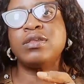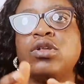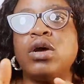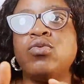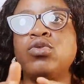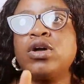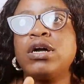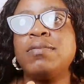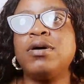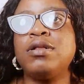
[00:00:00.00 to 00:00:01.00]
So now we'll talk
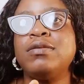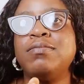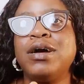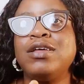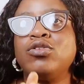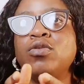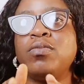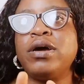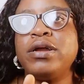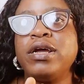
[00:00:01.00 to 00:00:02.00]
about the bars or
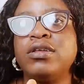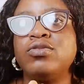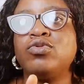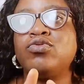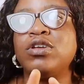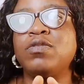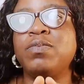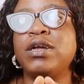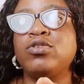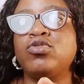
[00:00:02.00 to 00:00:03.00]
barriers with
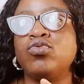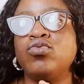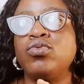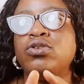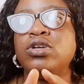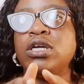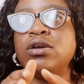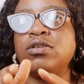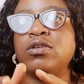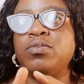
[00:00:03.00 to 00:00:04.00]
respect to
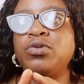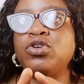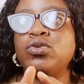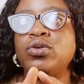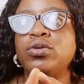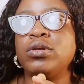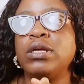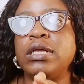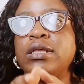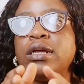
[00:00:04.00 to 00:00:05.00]
judicial separation
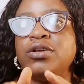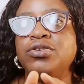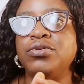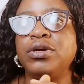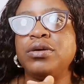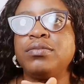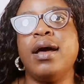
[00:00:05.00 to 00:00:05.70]
in Nigeria.